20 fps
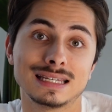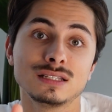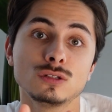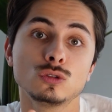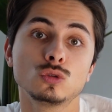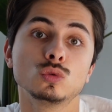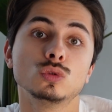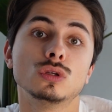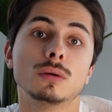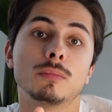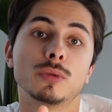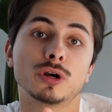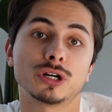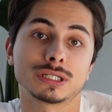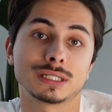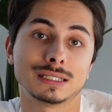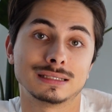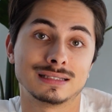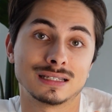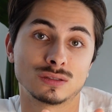into the
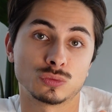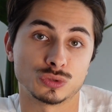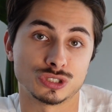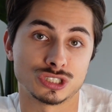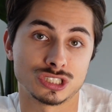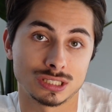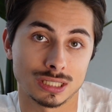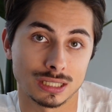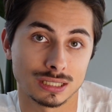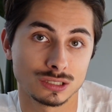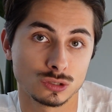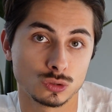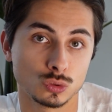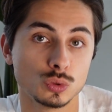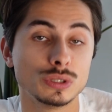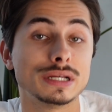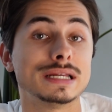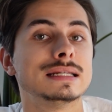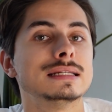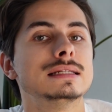market that we're selling
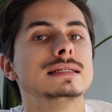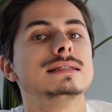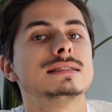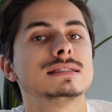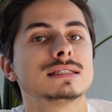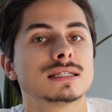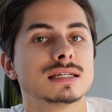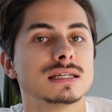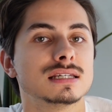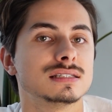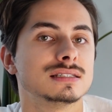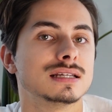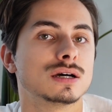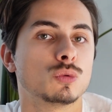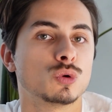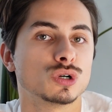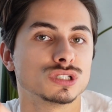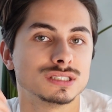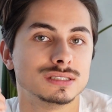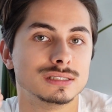to. In this case, that
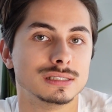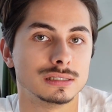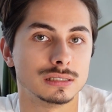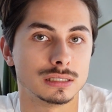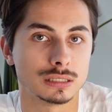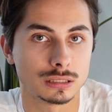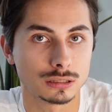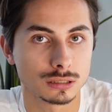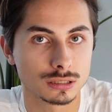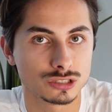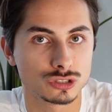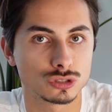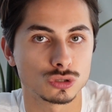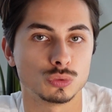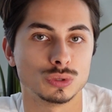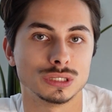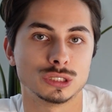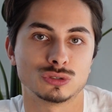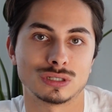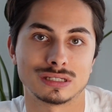was the Netherlands, so
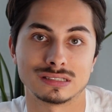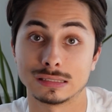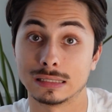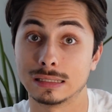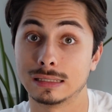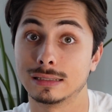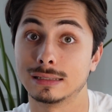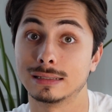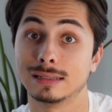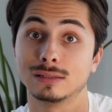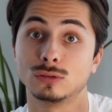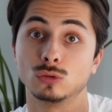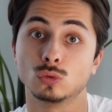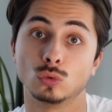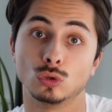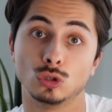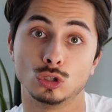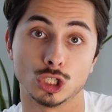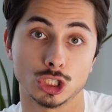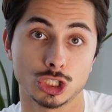we translated it to
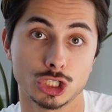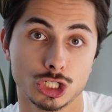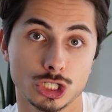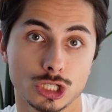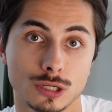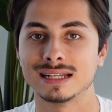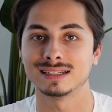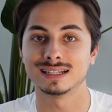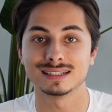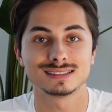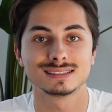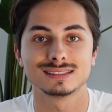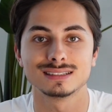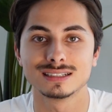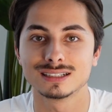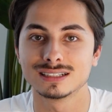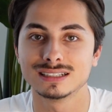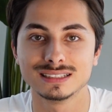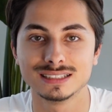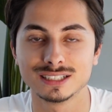Dutch. And that's
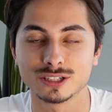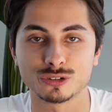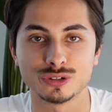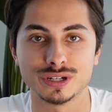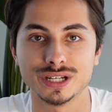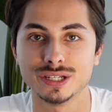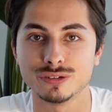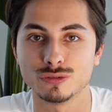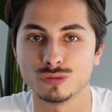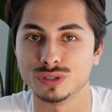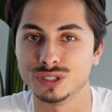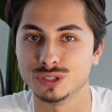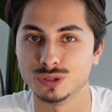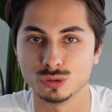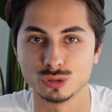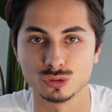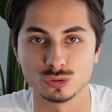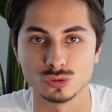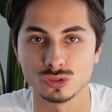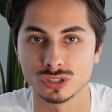literally the creative we
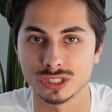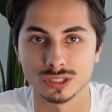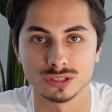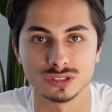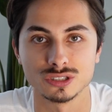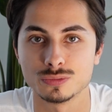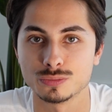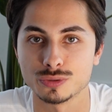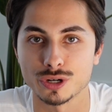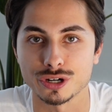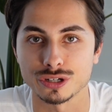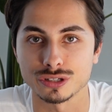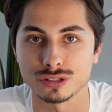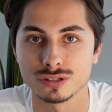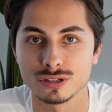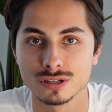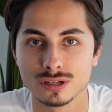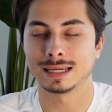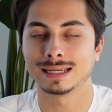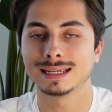used to scale this
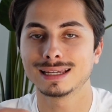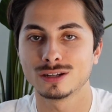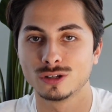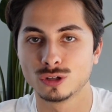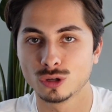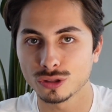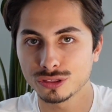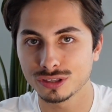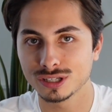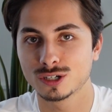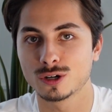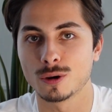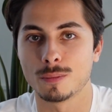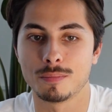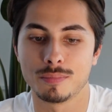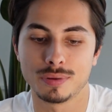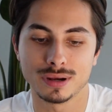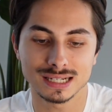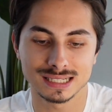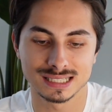product. Again, nothing
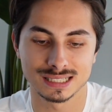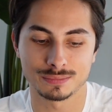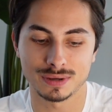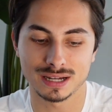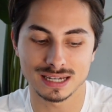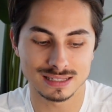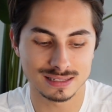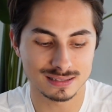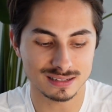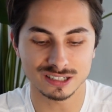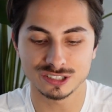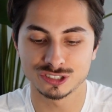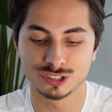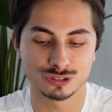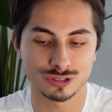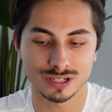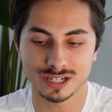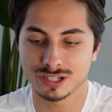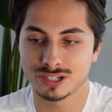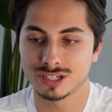complex. My entire
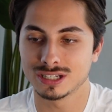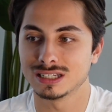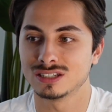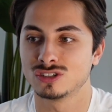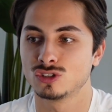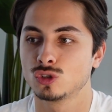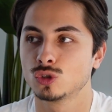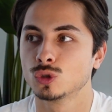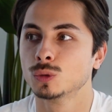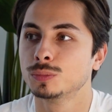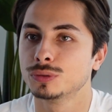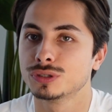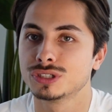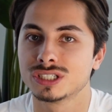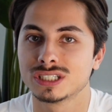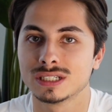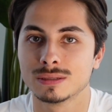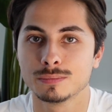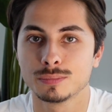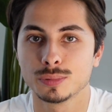strategy is super
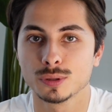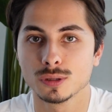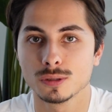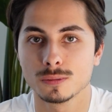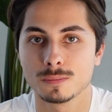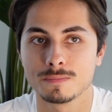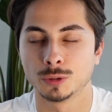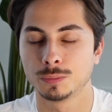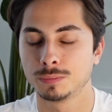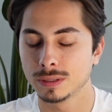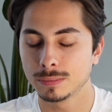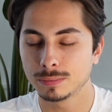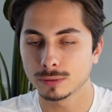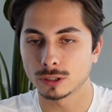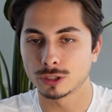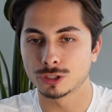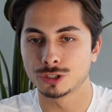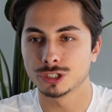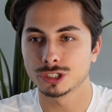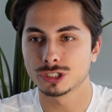simple, but people
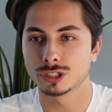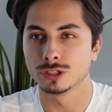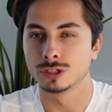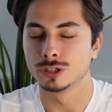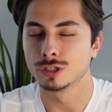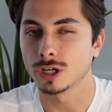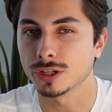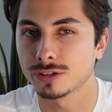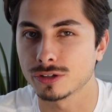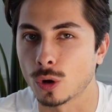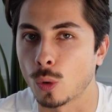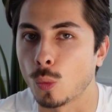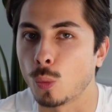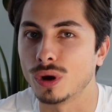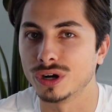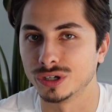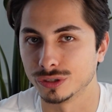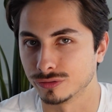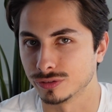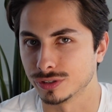are just not
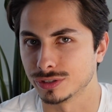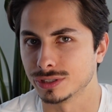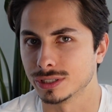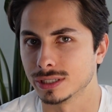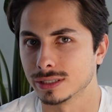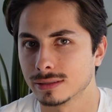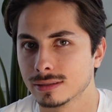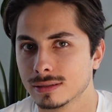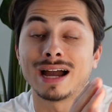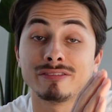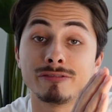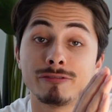aware of it yet. I